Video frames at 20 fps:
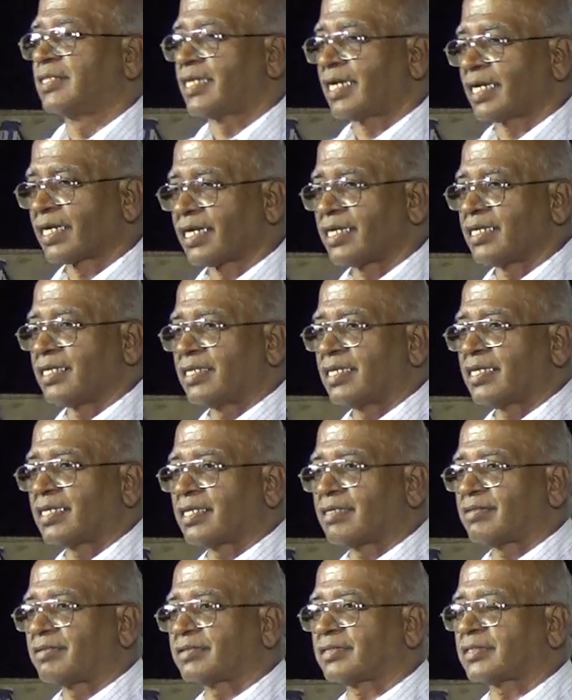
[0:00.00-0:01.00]
Again,
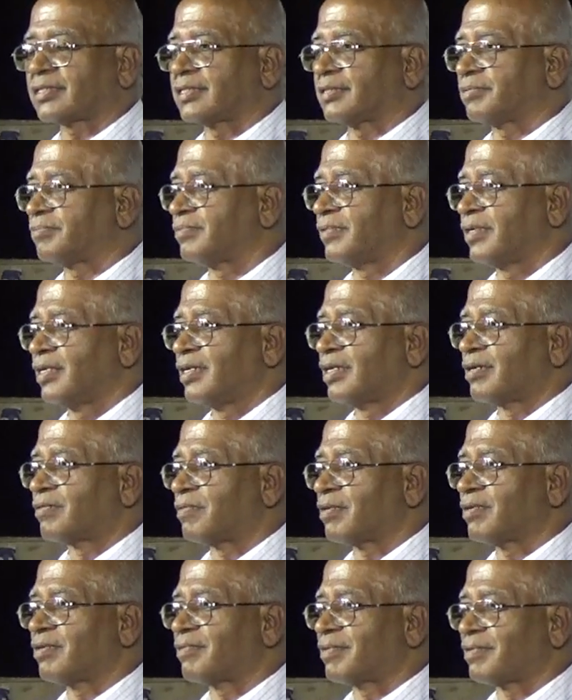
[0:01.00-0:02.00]
they, you know, see,
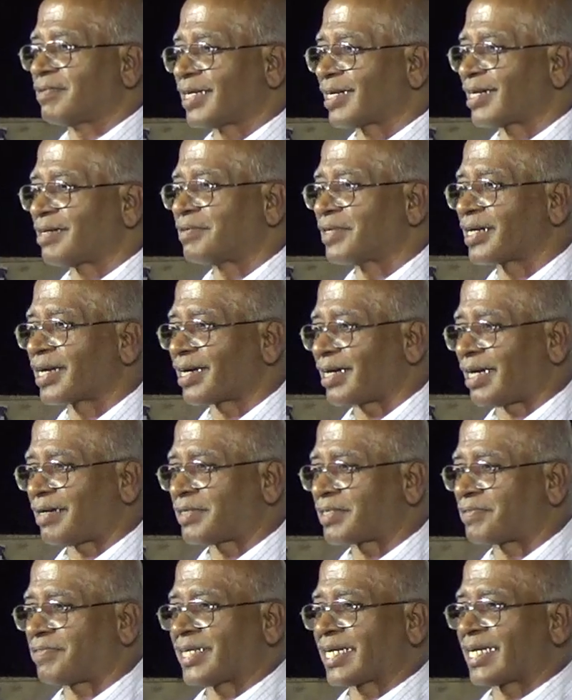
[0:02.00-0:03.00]
we can,
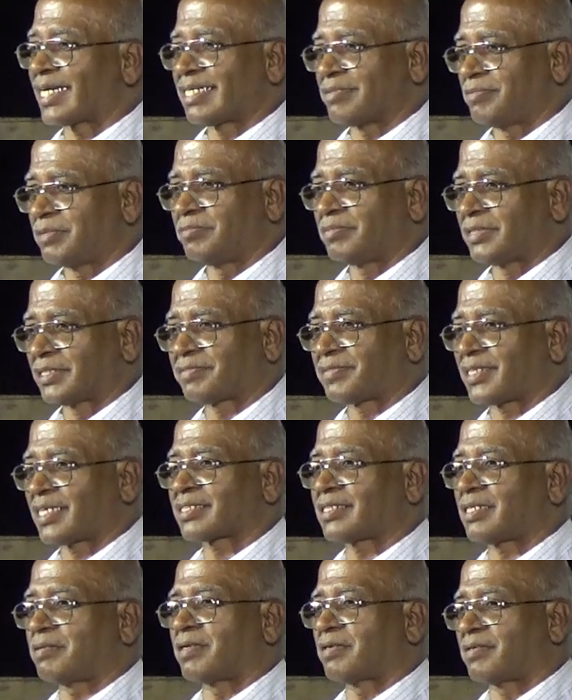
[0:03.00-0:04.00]
our faculty members, for
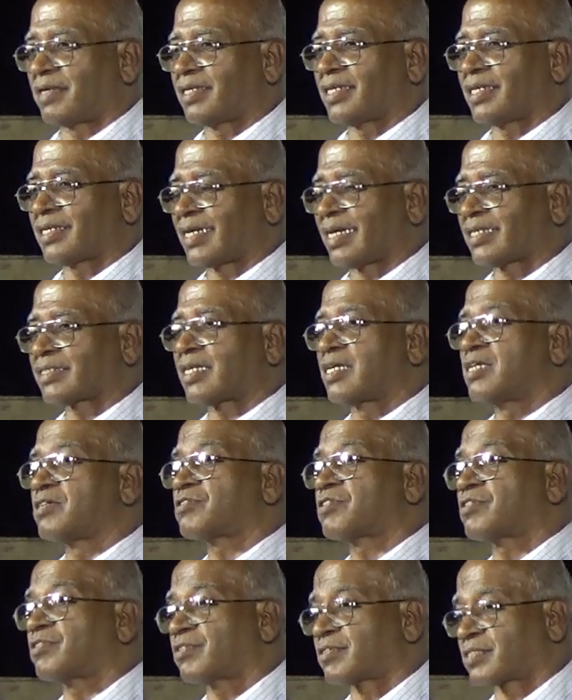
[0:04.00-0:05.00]
example, as an
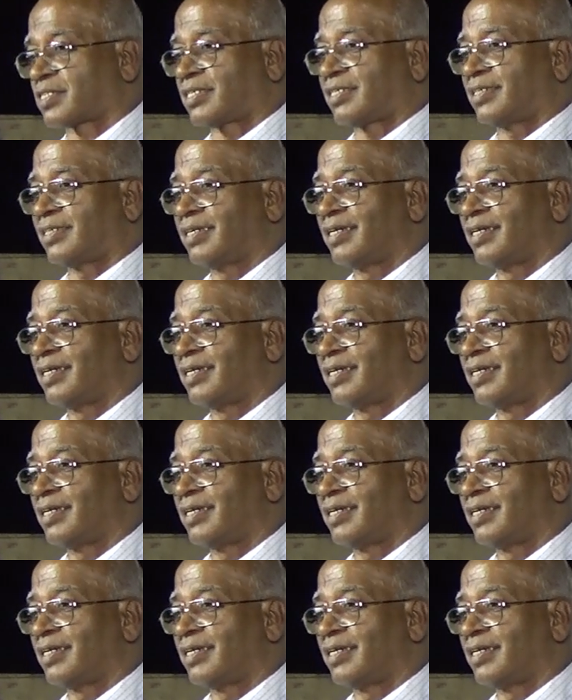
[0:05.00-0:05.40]
institution,